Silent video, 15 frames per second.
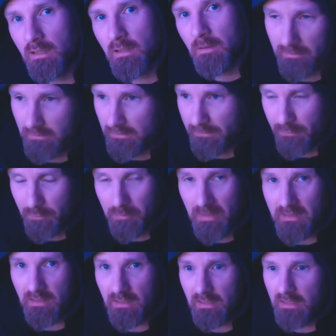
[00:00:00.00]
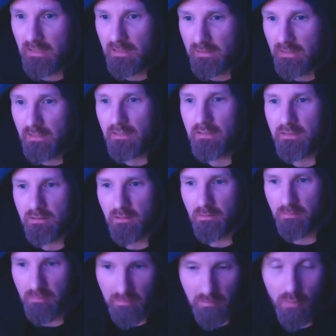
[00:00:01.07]
If you basically need some
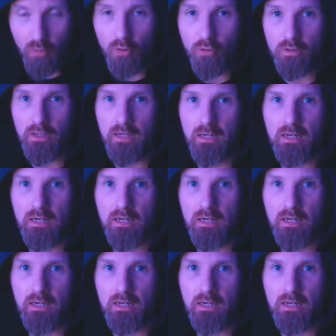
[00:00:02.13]
more